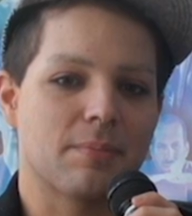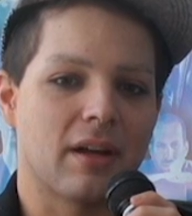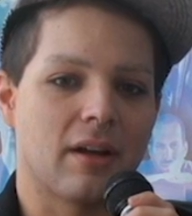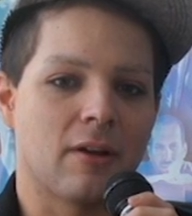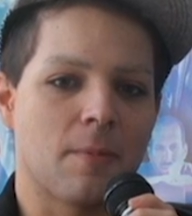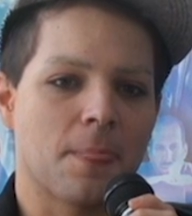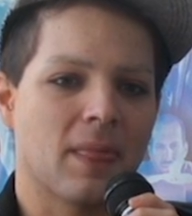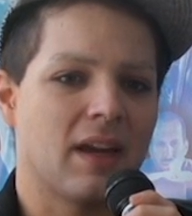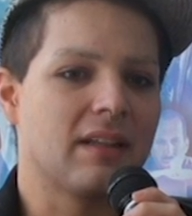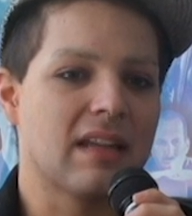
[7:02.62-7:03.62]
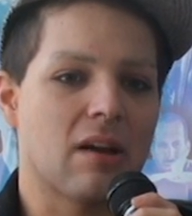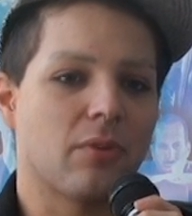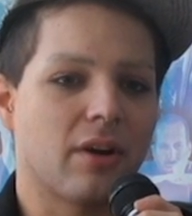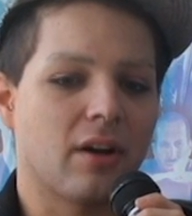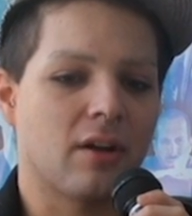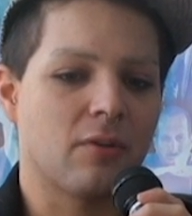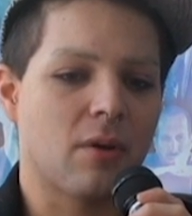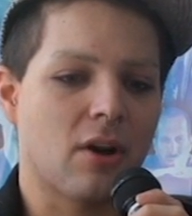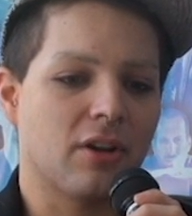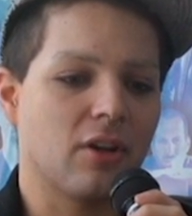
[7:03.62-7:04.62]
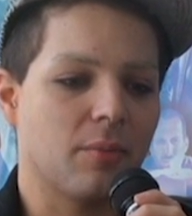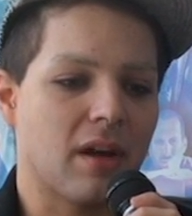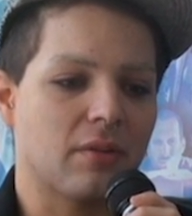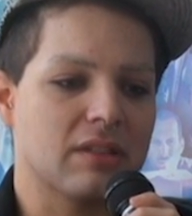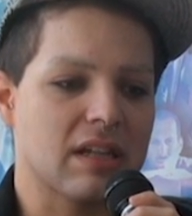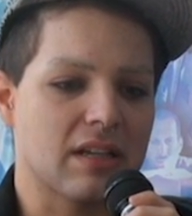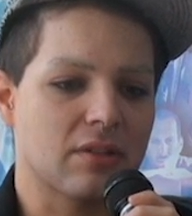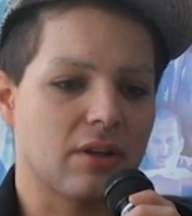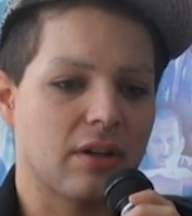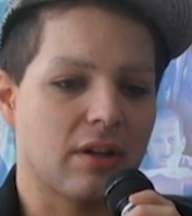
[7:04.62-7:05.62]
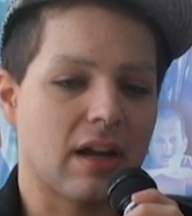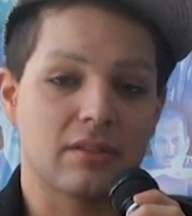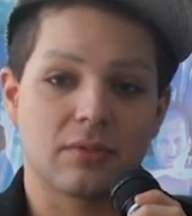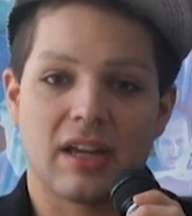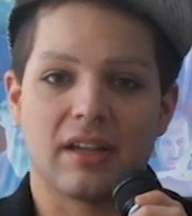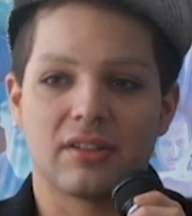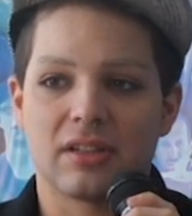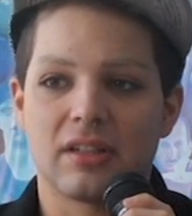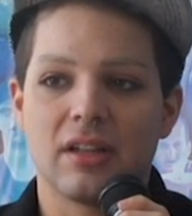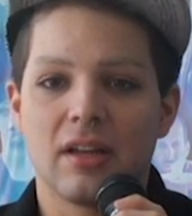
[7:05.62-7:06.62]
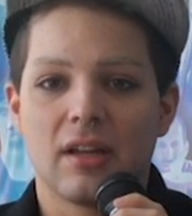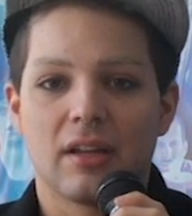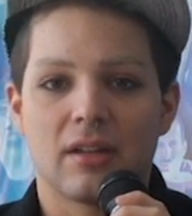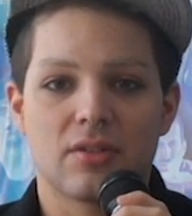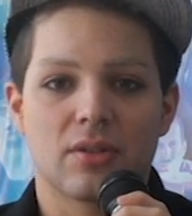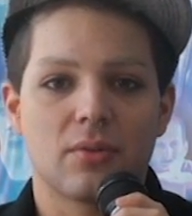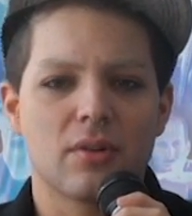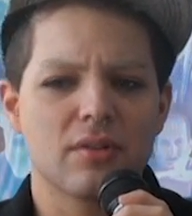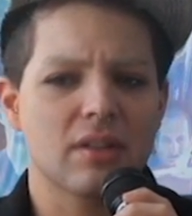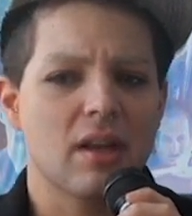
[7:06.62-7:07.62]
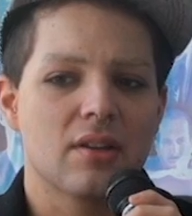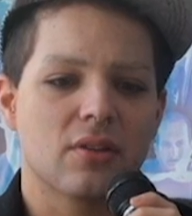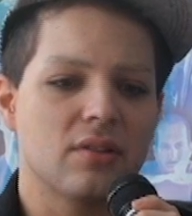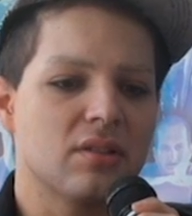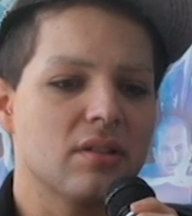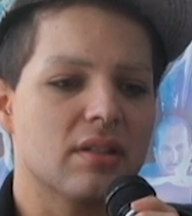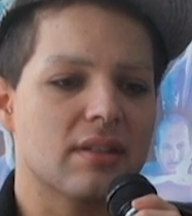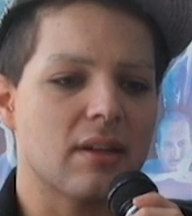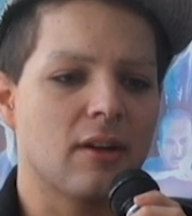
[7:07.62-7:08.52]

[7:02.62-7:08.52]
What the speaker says: but and now we're arguing about gender education in schools. So it's just